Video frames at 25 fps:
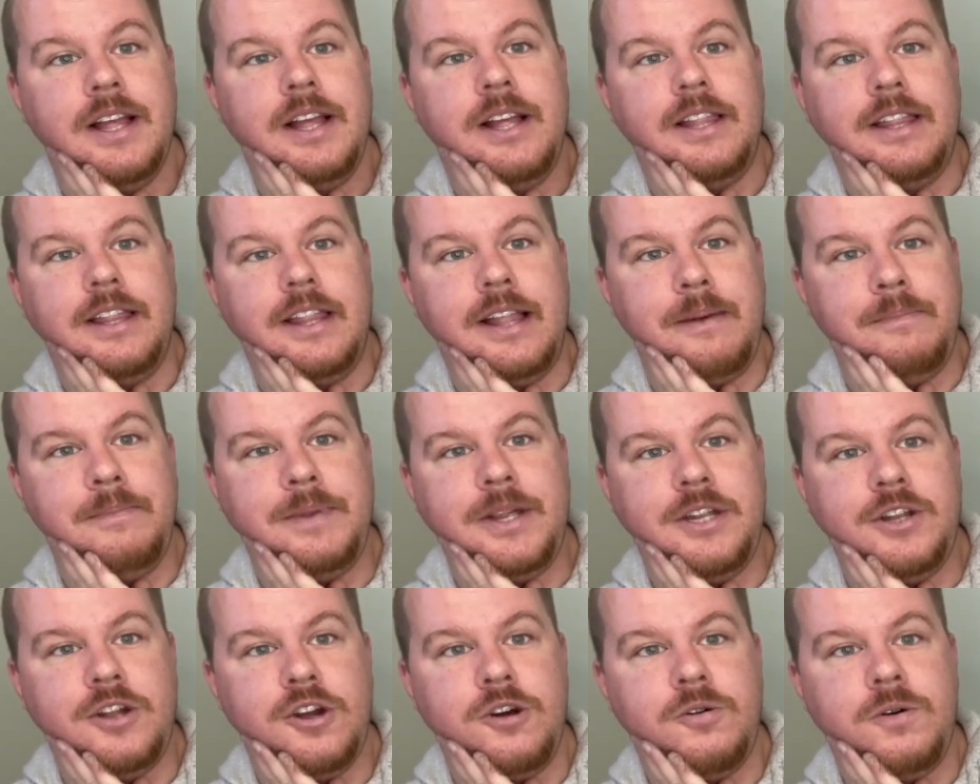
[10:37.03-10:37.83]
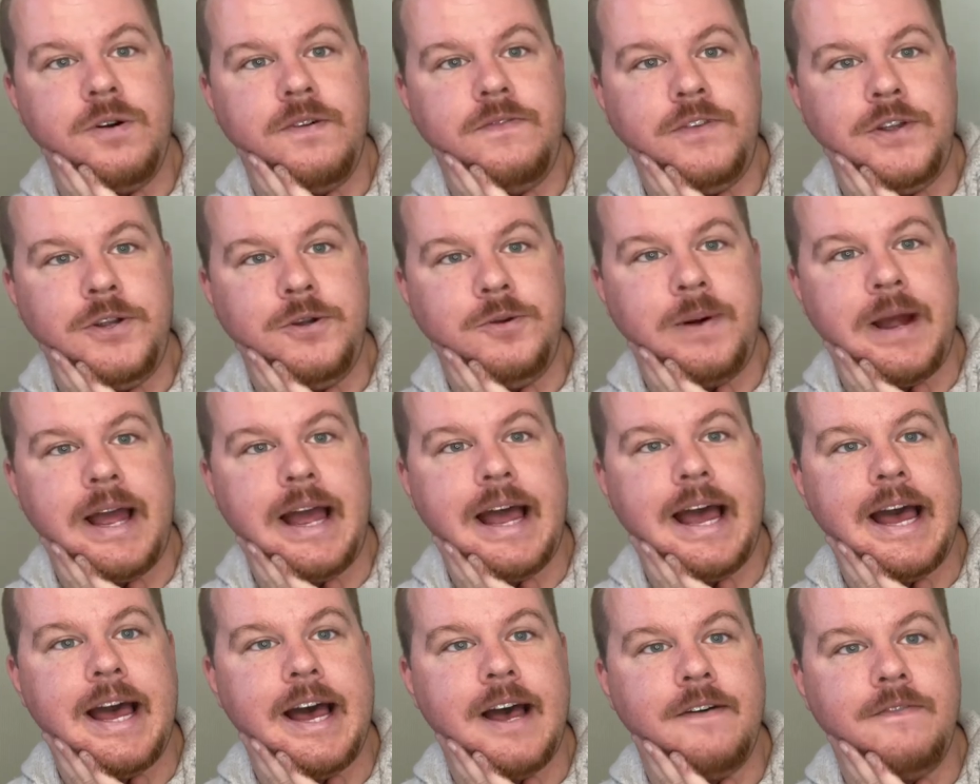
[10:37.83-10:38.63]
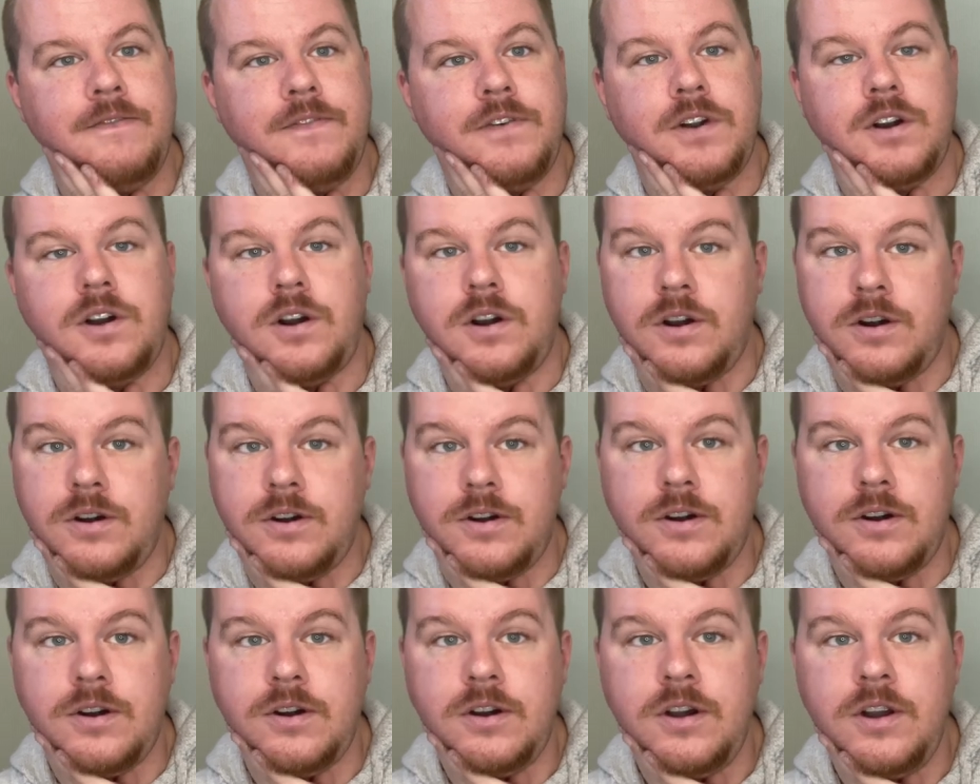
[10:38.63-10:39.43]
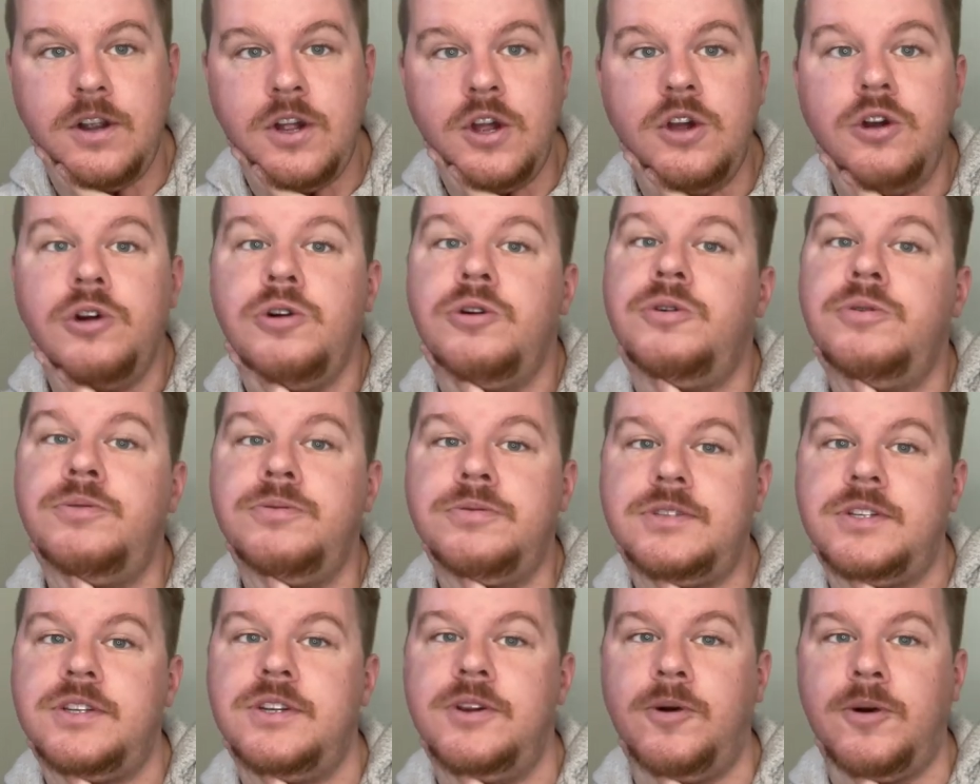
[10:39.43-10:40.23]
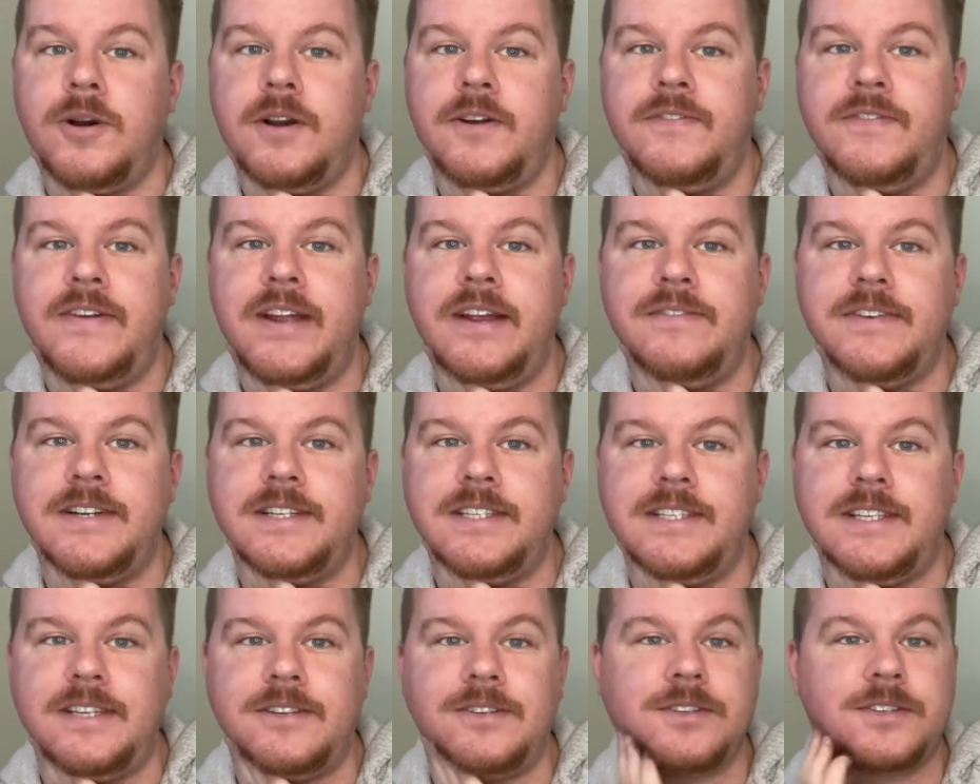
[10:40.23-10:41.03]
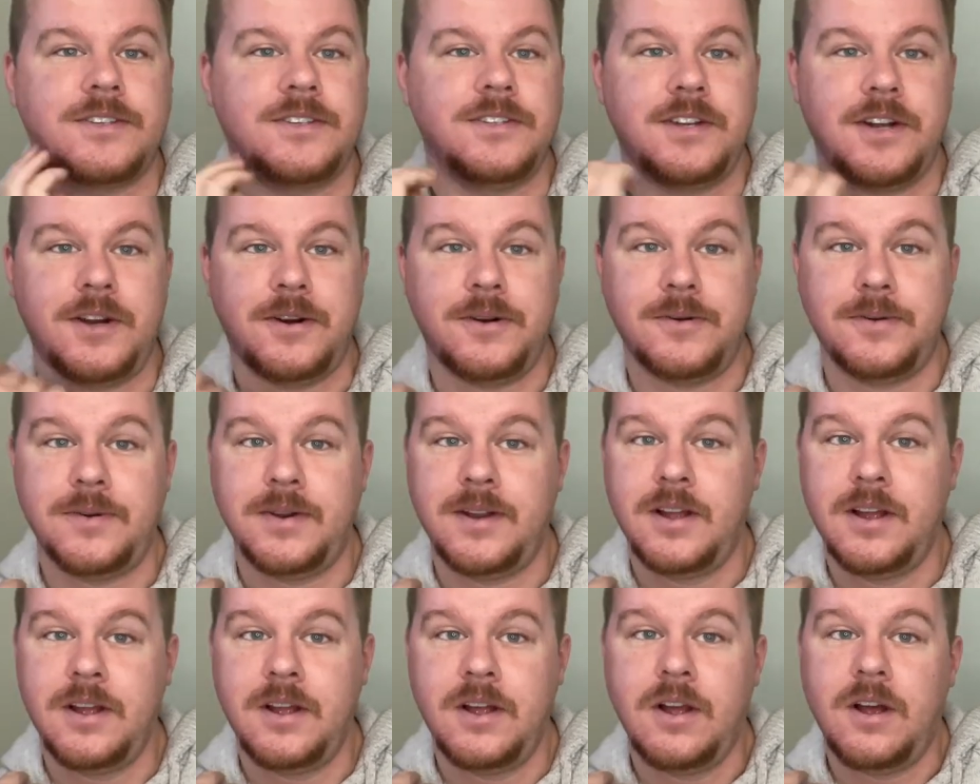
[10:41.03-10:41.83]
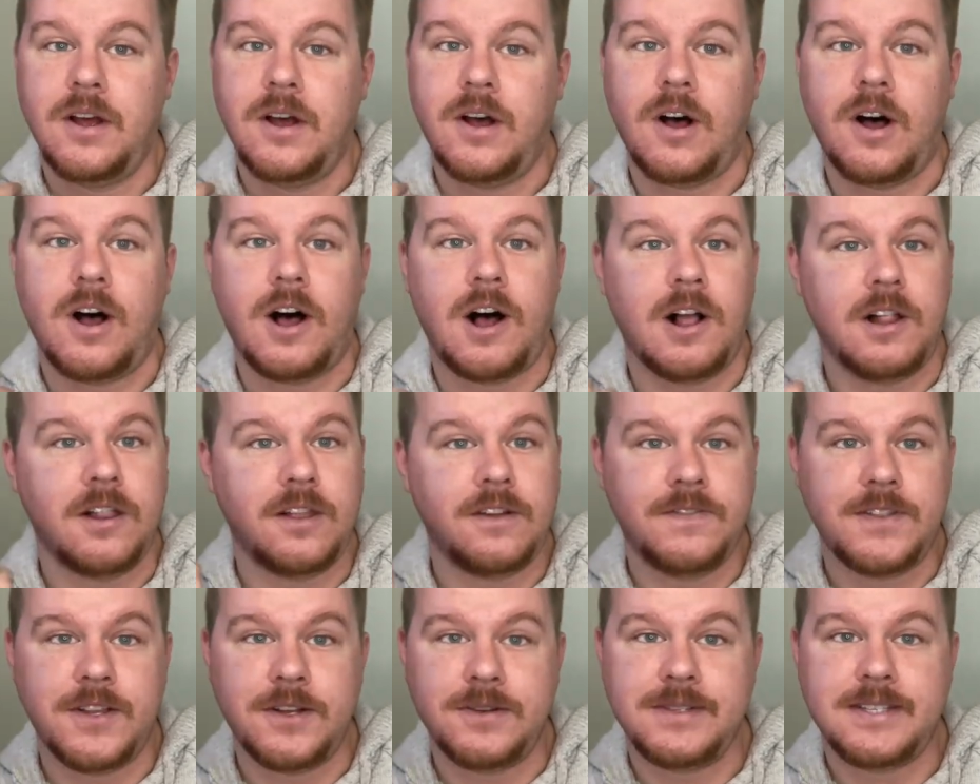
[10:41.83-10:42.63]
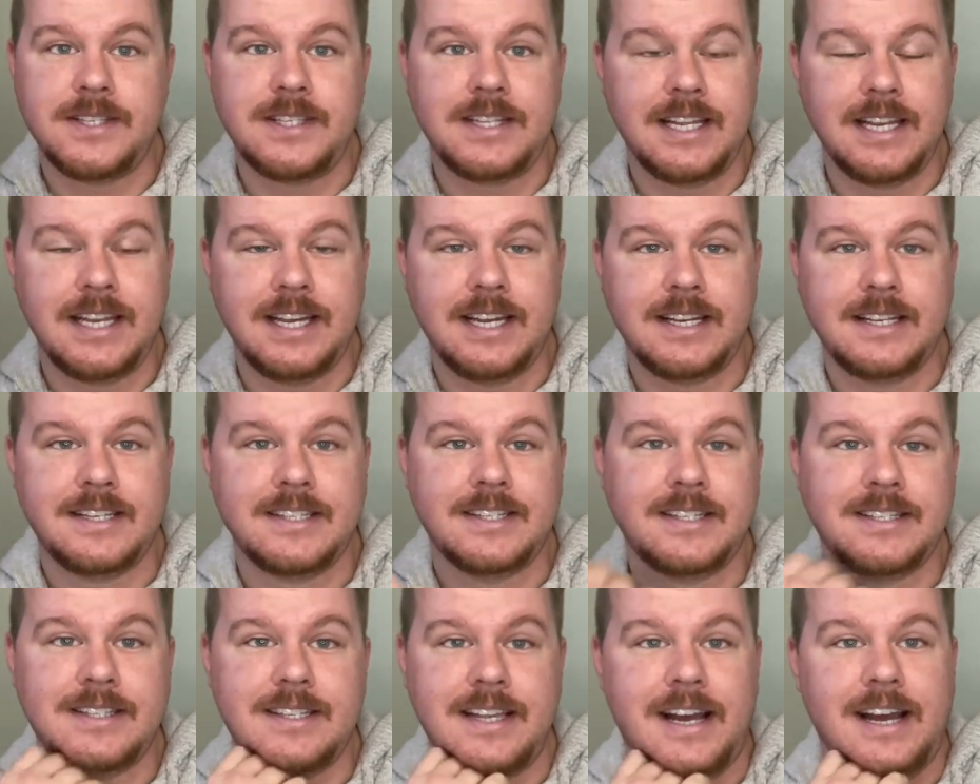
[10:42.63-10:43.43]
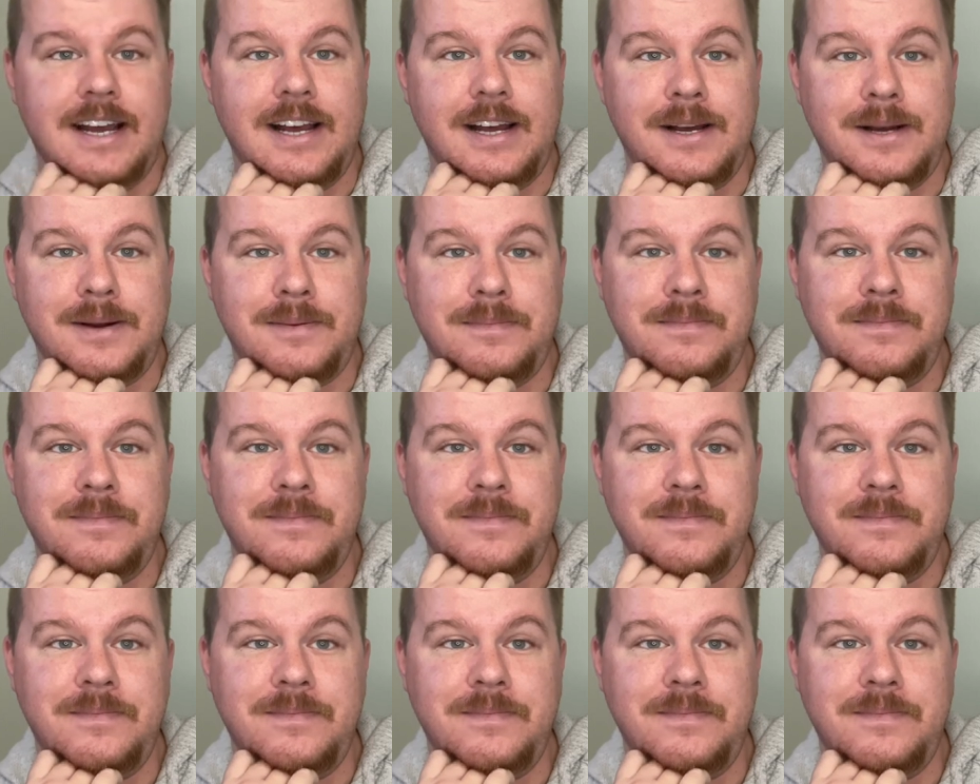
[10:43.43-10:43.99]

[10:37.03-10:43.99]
Let me know if you have her, who's your favorite Silkstone, all of those things. I